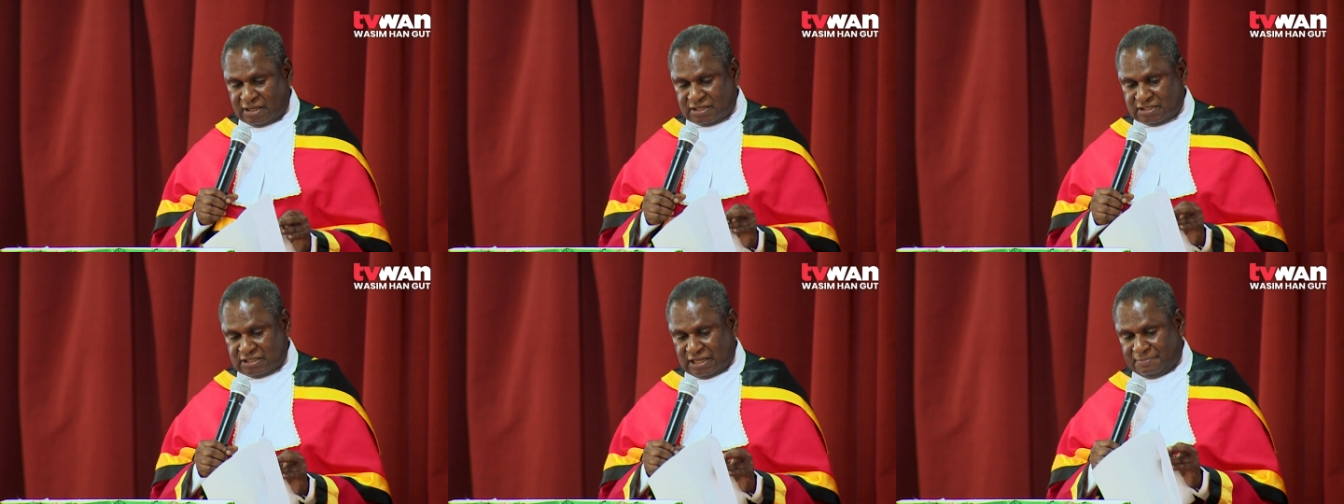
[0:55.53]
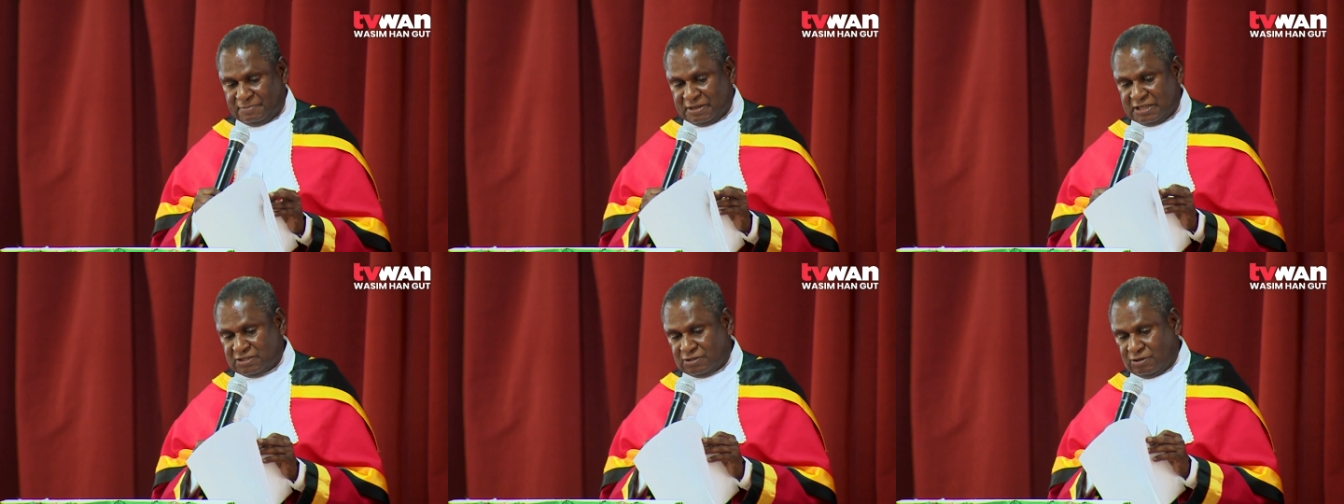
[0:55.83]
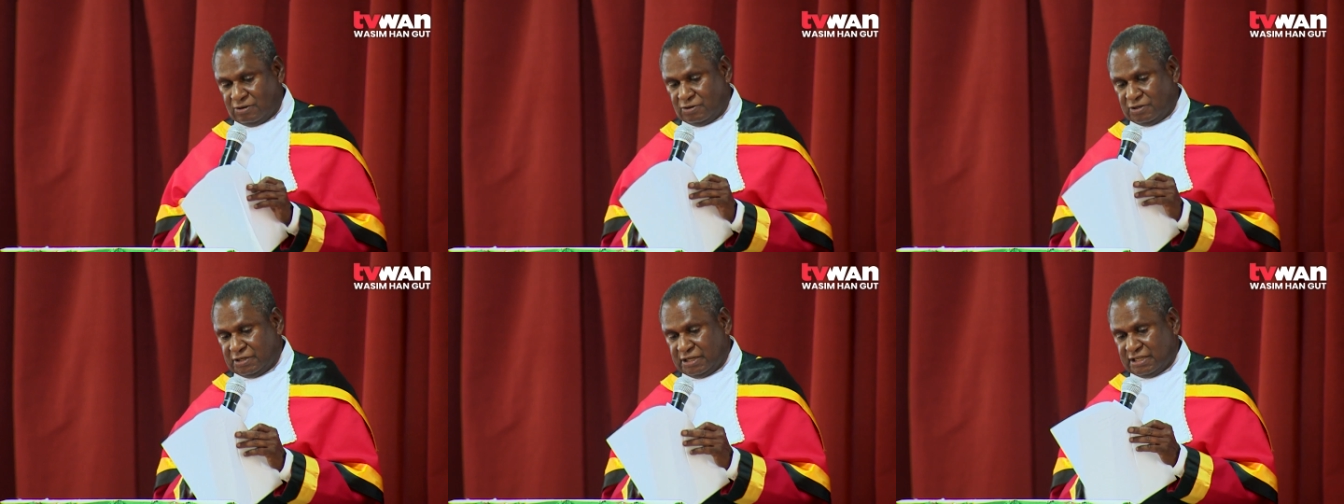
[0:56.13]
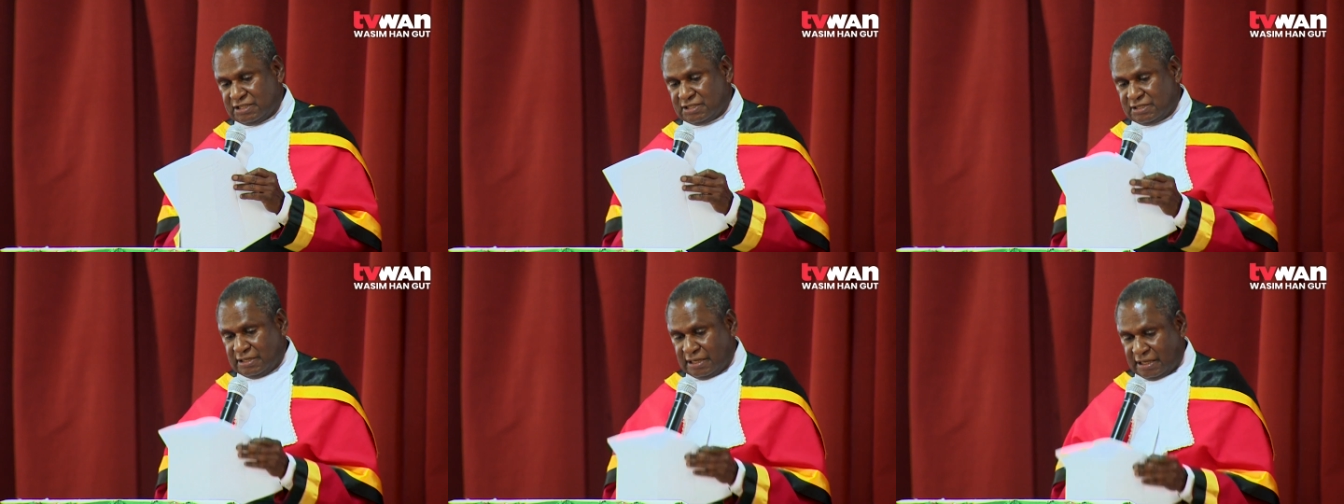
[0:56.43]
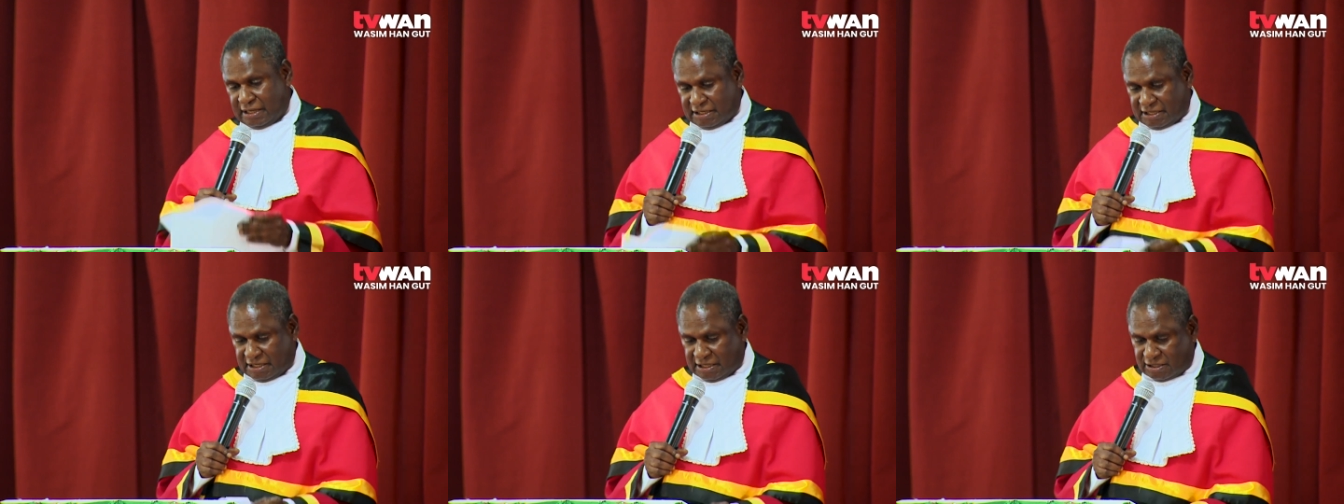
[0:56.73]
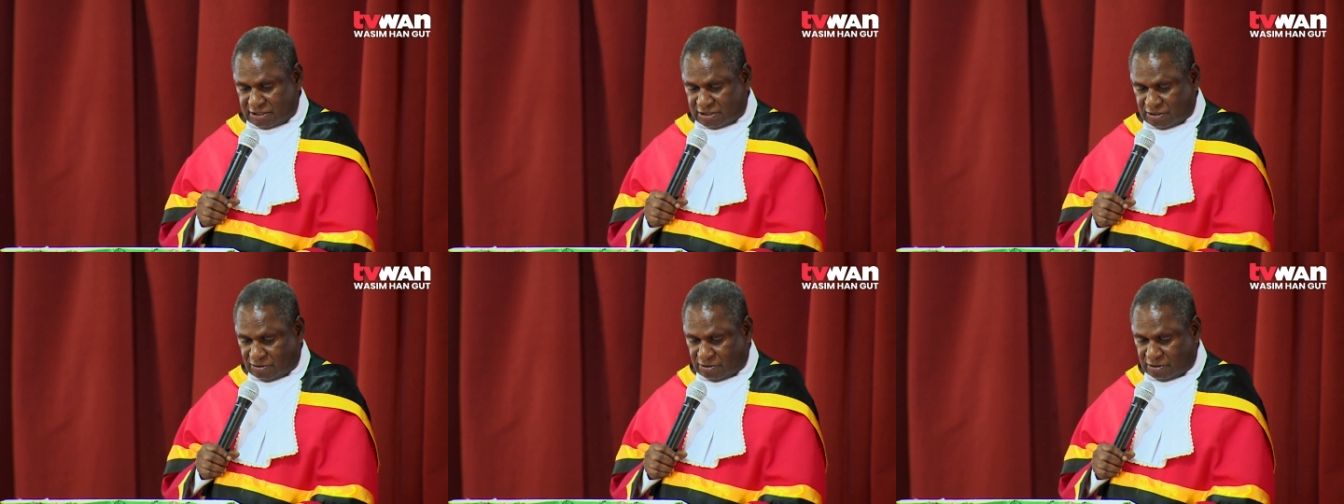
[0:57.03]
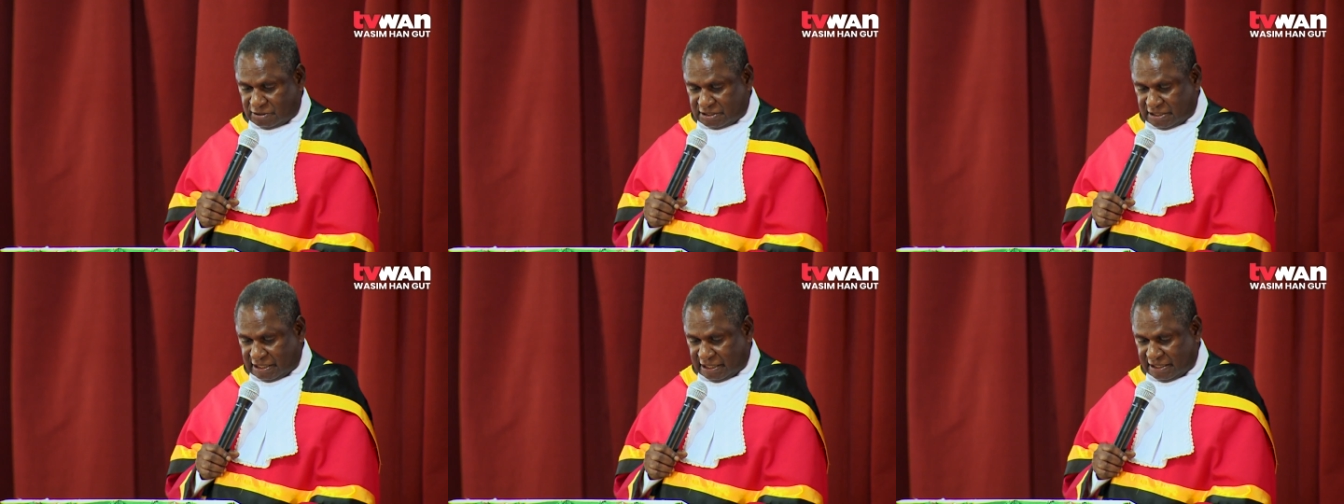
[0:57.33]
some as old as 8 years
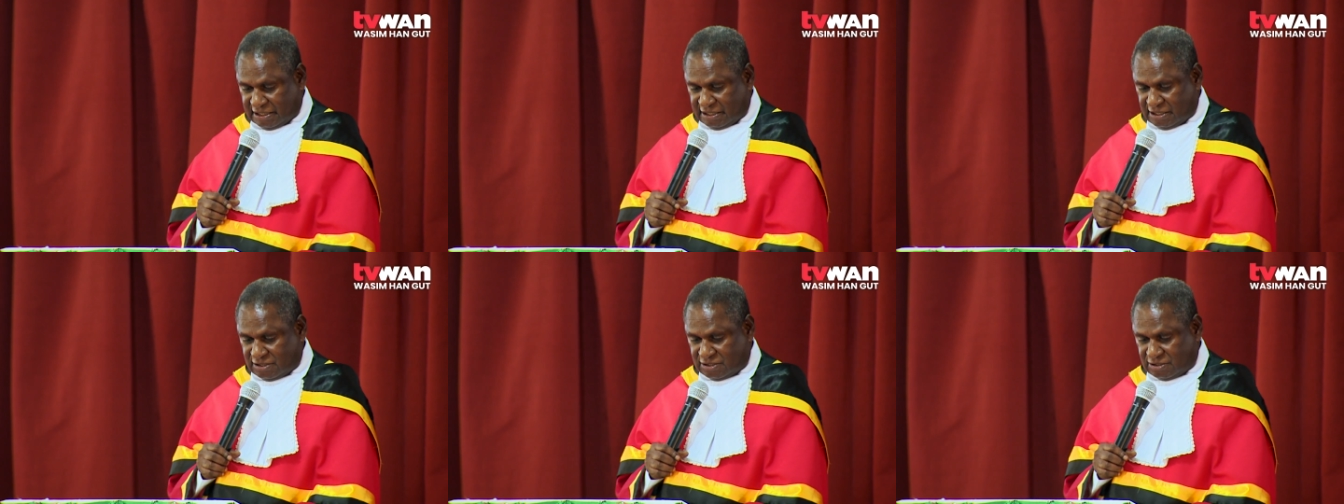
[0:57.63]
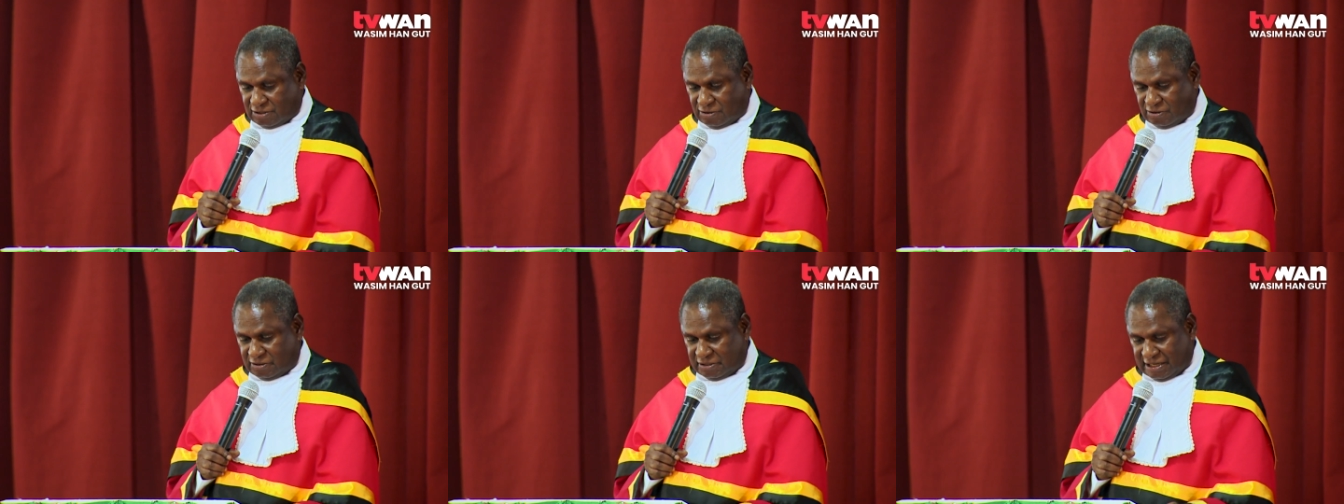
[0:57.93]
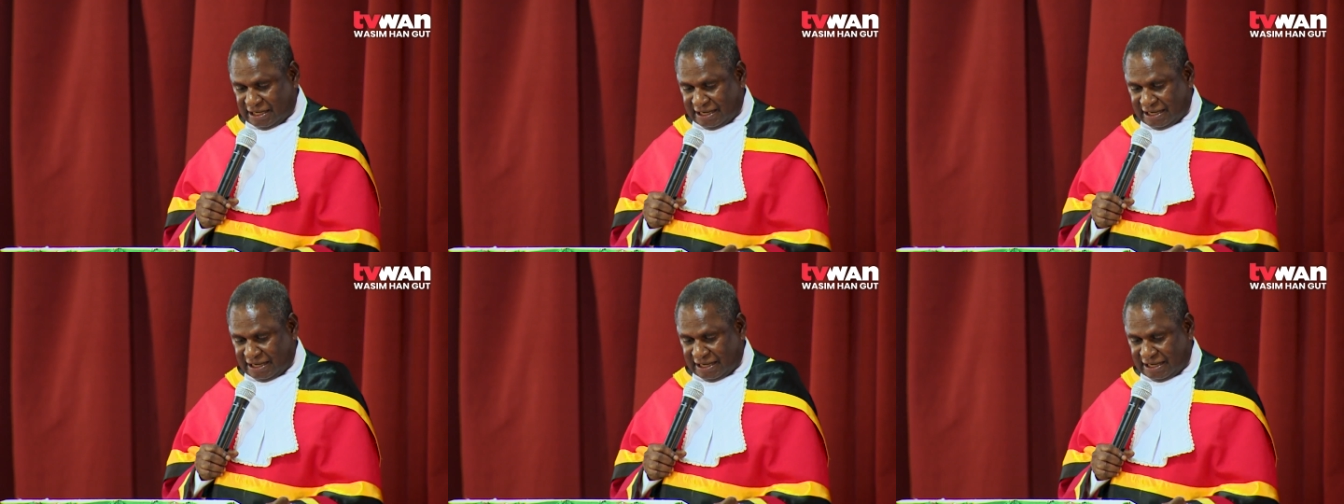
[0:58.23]
old, 10 years old,